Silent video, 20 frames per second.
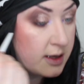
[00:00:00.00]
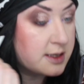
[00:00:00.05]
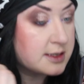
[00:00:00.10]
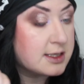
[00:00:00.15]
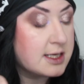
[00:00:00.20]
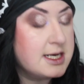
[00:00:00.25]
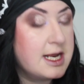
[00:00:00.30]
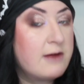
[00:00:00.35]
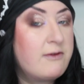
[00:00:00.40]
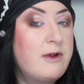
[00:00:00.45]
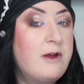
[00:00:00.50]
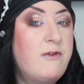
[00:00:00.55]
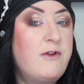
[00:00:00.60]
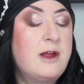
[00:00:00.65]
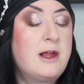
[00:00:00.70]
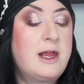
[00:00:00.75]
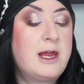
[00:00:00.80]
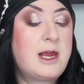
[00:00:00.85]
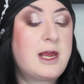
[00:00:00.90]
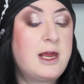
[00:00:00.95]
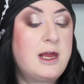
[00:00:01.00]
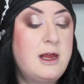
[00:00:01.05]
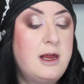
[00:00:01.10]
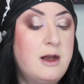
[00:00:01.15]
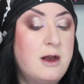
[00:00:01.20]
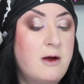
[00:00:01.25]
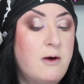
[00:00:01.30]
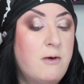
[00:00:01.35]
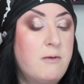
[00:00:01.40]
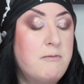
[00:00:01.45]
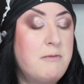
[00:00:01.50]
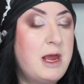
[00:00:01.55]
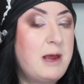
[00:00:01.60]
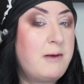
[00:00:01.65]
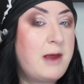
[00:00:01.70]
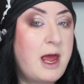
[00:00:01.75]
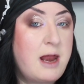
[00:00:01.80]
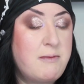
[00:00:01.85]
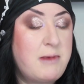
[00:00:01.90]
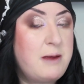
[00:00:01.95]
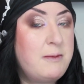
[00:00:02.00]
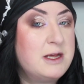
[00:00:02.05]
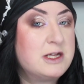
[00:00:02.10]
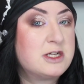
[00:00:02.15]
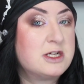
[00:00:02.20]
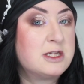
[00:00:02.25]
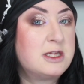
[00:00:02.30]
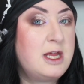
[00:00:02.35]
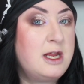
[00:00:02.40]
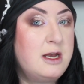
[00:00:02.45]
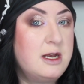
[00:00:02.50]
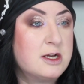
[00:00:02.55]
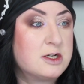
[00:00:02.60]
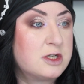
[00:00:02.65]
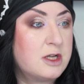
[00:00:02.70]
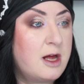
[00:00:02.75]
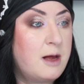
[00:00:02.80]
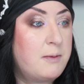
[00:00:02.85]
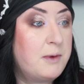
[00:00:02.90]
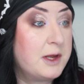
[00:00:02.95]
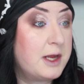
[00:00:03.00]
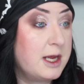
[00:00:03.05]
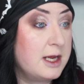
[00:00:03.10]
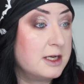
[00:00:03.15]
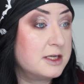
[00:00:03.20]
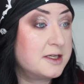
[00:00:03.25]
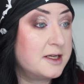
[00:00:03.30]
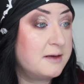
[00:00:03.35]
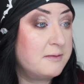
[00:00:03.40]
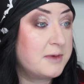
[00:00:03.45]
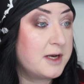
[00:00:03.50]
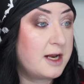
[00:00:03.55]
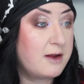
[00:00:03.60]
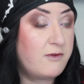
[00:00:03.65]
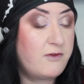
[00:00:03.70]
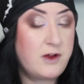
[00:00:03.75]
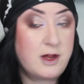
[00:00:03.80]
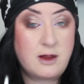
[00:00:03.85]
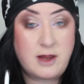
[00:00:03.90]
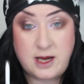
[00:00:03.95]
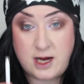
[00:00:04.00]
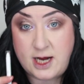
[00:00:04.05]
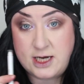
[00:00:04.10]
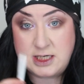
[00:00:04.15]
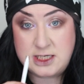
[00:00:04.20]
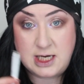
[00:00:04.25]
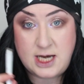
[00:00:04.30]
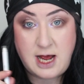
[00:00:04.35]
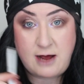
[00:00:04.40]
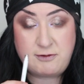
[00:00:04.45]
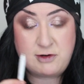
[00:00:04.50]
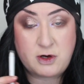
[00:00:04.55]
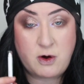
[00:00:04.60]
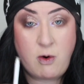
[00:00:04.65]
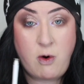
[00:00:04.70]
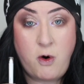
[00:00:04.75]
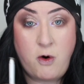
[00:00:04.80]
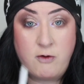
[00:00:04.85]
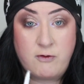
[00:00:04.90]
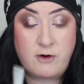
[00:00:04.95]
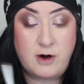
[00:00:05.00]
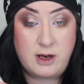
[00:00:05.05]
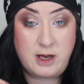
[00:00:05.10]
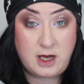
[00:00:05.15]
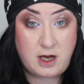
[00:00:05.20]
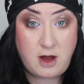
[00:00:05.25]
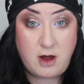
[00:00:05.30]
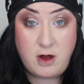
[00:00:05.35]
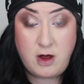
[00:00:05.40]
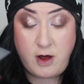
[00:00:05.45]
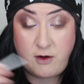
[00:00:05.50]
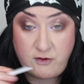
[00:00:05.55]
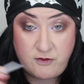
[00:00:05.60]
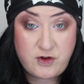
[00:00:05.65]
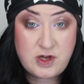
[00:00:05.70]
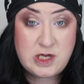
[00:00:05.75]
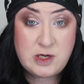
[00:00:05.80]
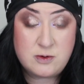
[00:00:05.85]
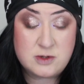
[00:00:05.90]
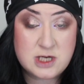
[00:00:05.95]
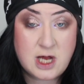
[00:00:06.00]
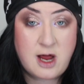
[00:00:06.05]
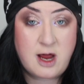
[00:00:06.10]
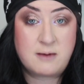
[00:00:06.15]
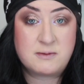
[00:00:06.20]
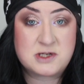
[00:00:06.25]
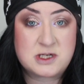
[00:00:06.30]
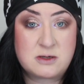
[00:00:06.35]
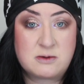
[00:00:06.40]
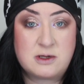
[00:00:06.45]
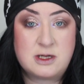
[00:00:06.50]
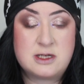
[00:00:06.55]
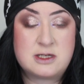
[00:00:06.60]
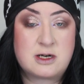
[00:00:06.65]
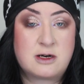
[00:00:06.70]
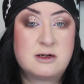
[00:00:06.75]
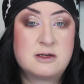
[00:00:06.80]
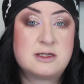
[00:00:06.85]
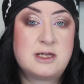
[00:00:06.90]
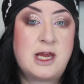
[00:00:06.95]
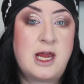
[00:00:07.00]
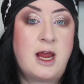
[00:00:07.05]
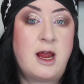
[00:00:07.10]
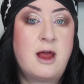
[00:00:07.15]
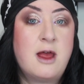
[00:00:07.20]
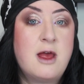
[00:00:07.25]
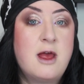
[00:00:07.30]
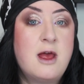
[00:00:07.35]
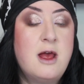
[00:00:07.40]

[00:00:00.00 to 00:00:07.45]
So I definitely feel like, you know, maybe it's just the initial application, but I feel like I did have to go over it like a few times to really start seeing